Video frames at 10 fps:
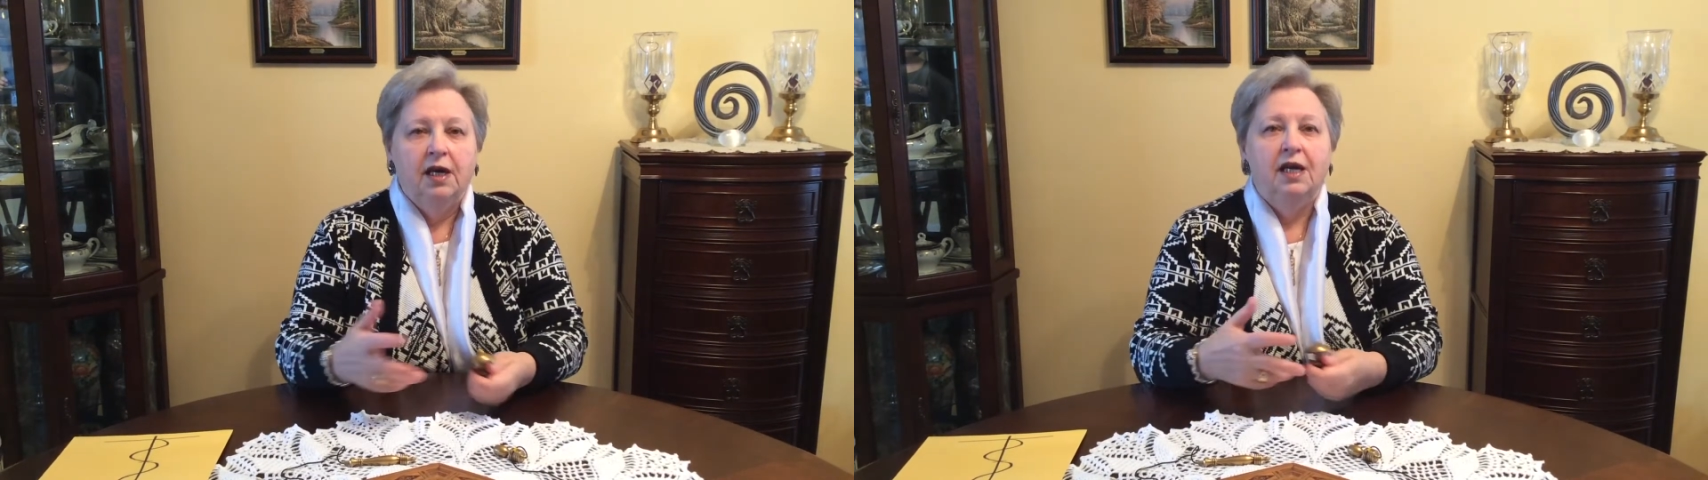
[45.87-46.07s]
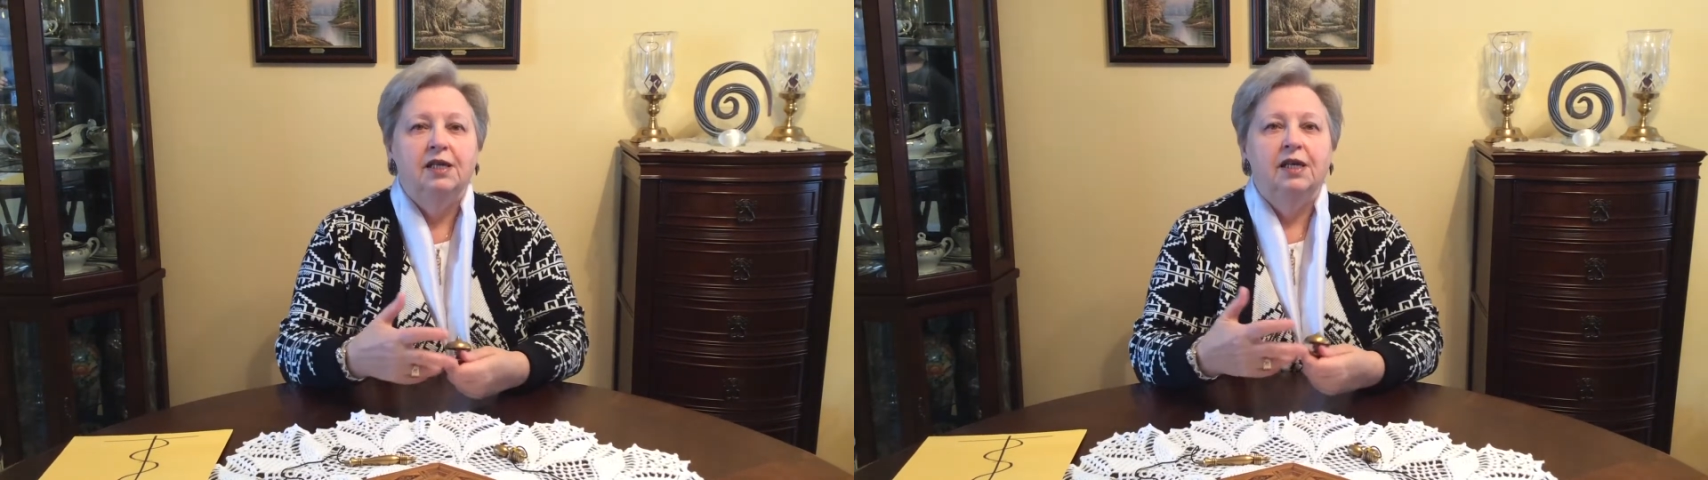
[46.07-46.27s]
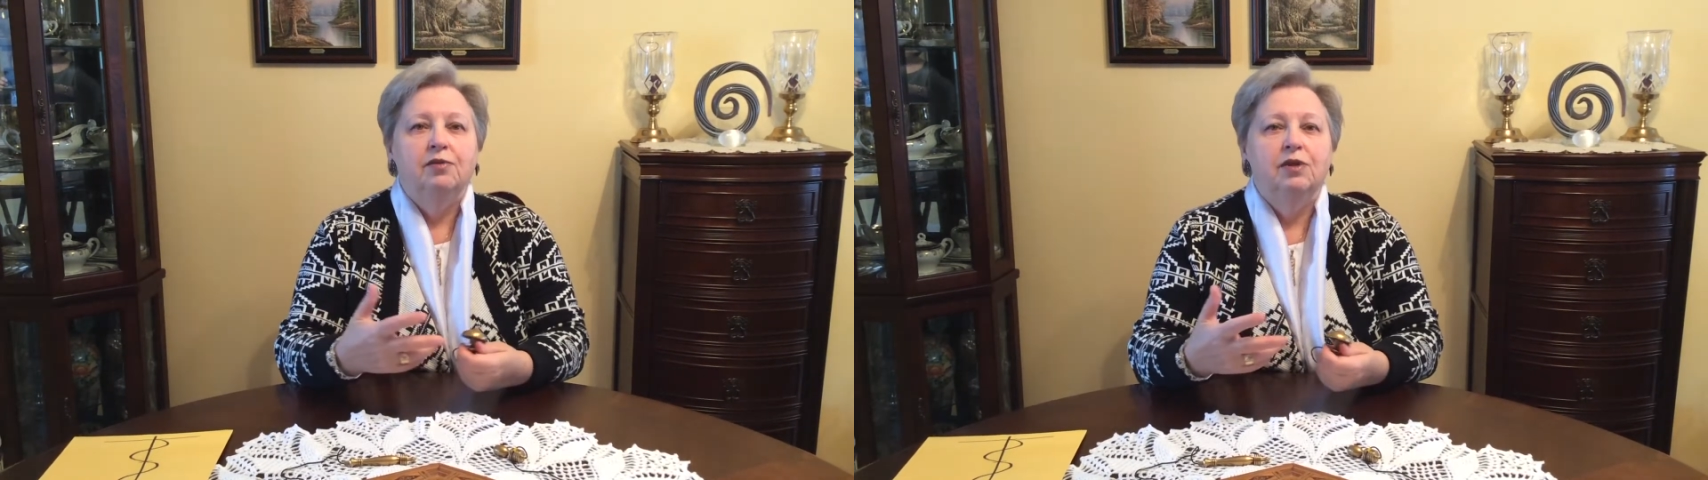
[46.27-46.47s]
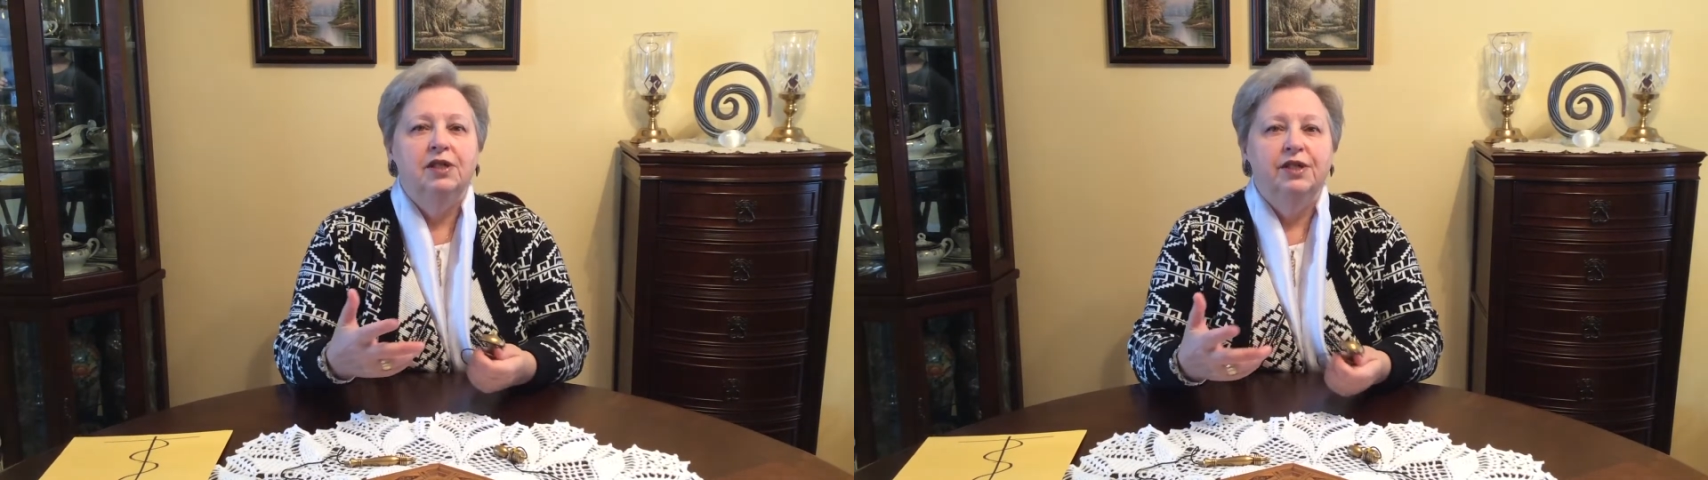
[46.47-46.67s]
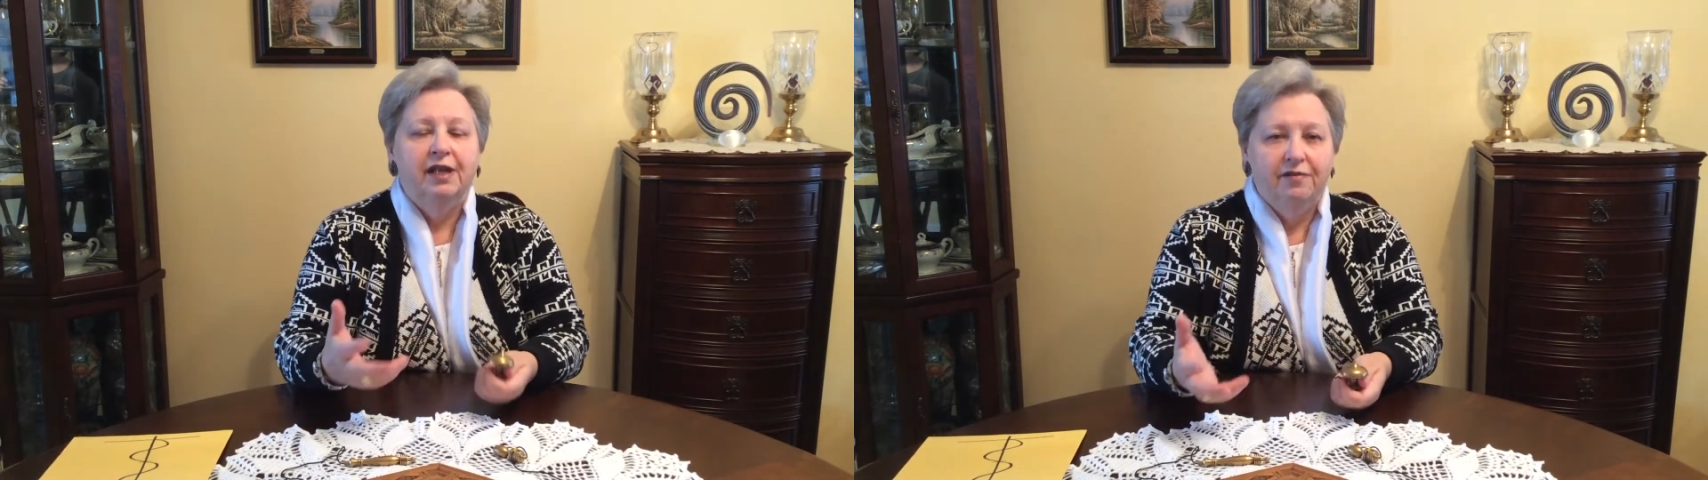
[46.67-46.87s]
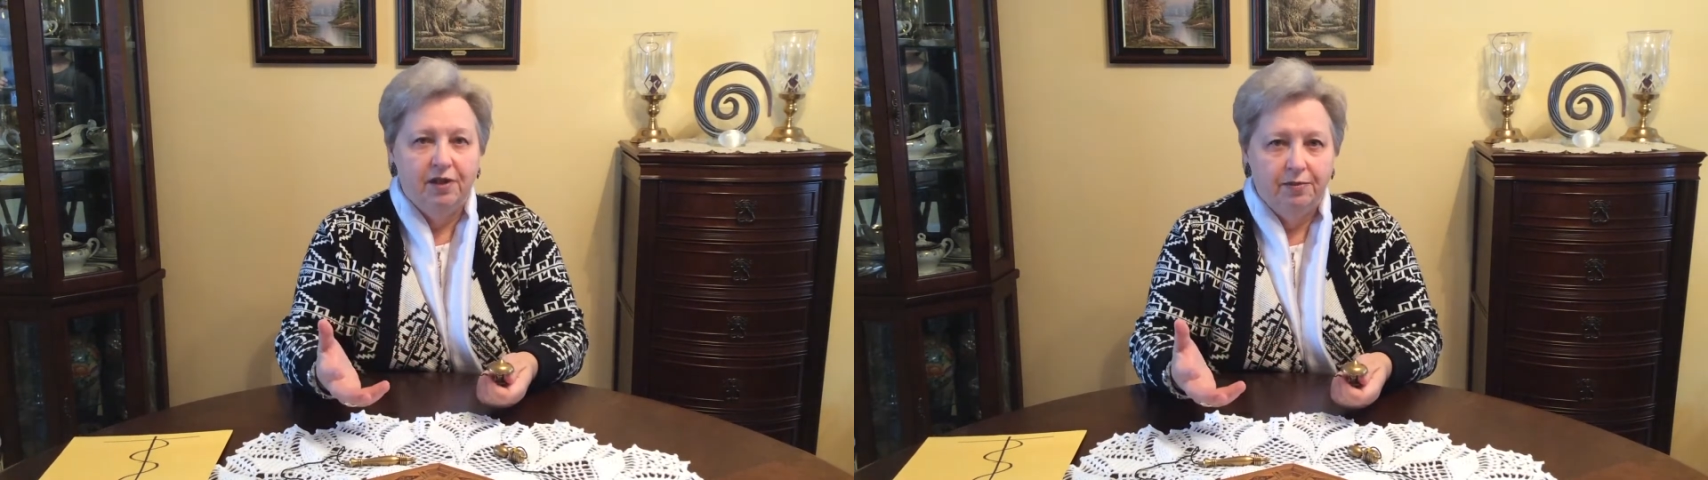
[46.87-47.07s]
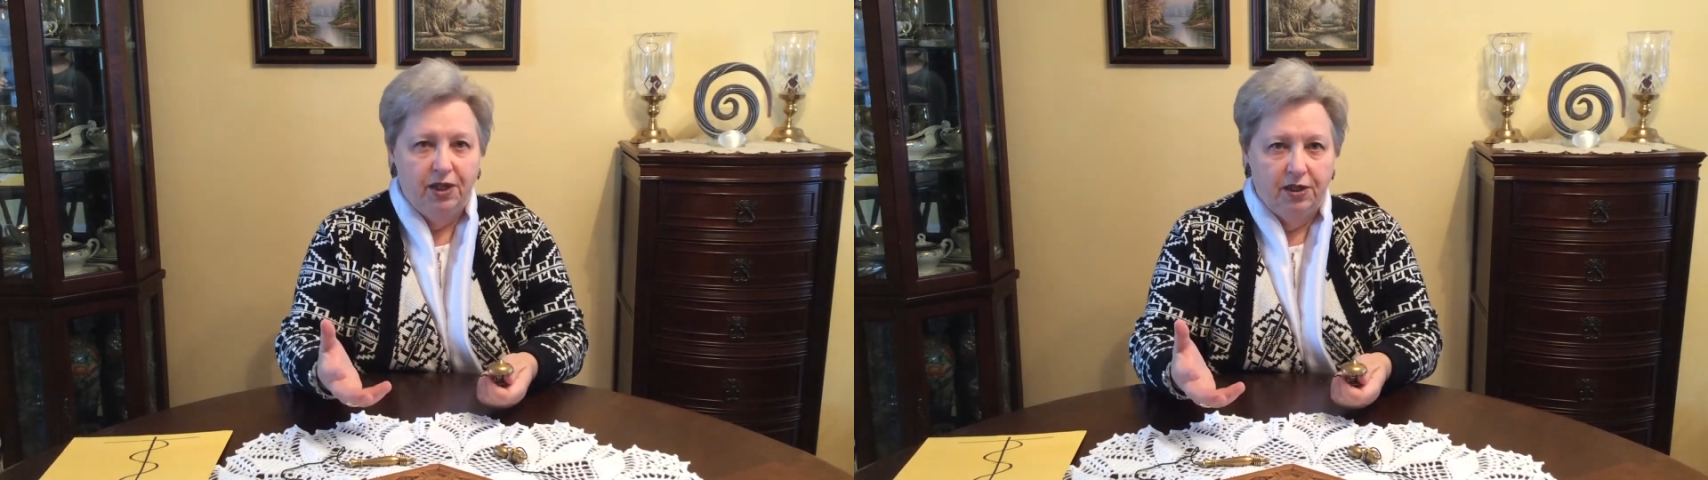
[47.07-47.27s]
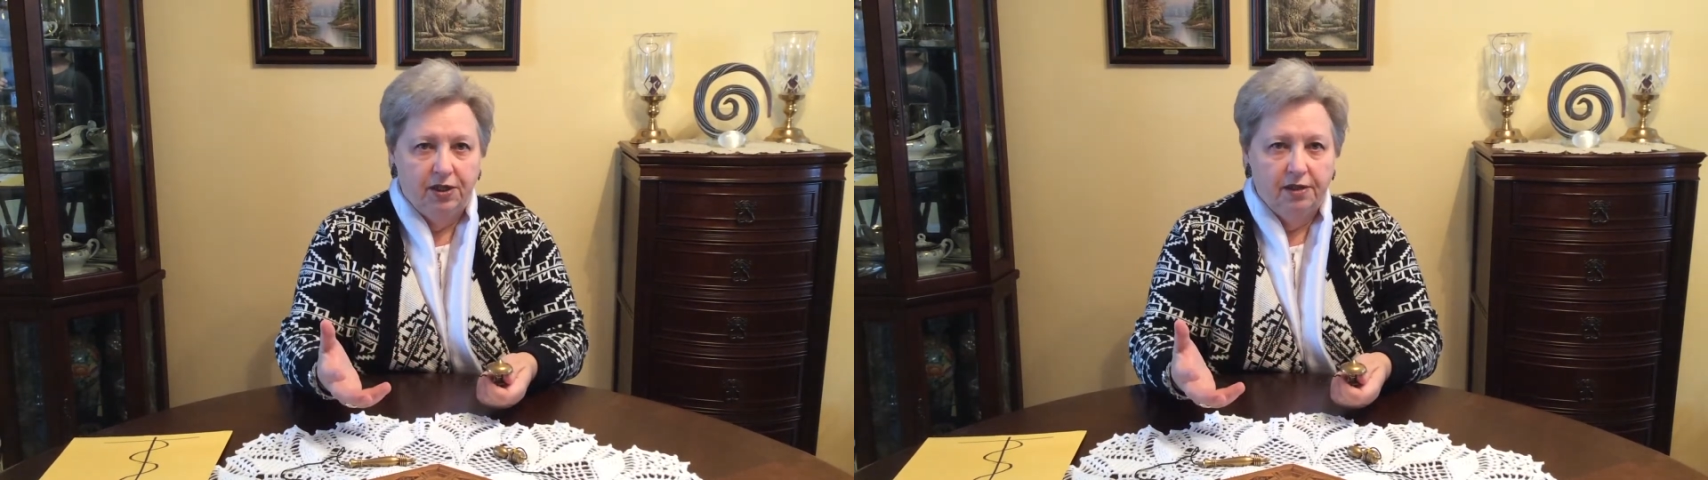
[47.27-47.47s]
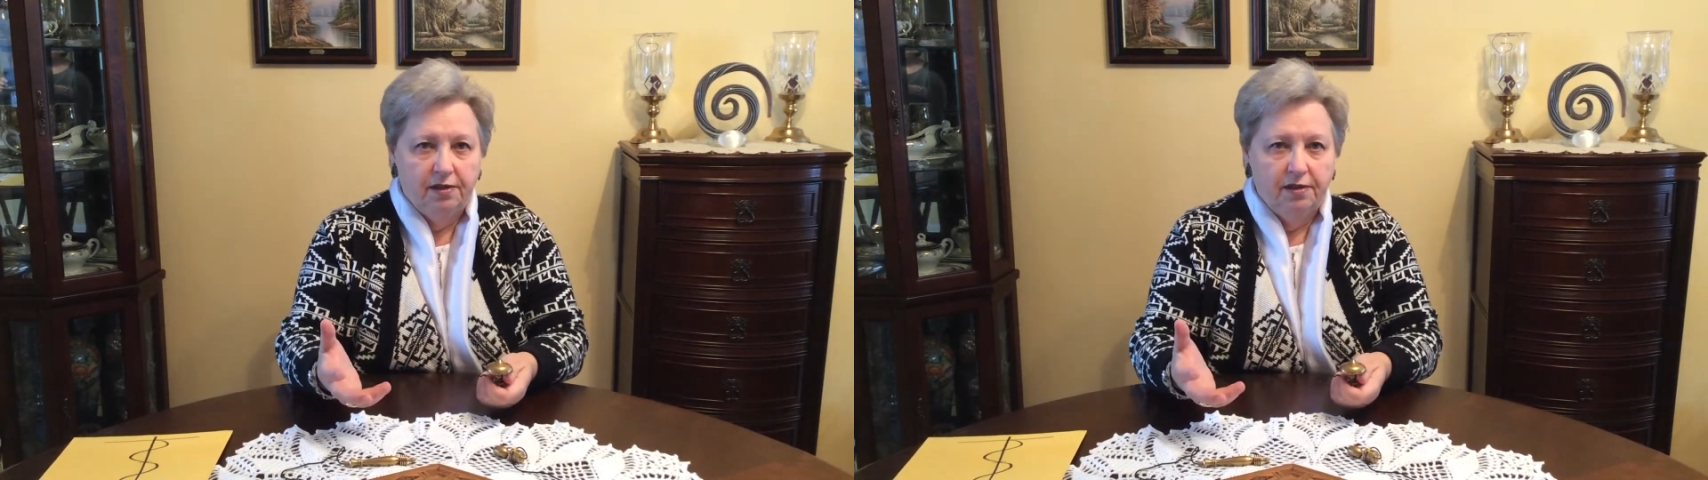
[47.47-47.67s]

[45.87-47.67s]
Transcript: and they will never meet,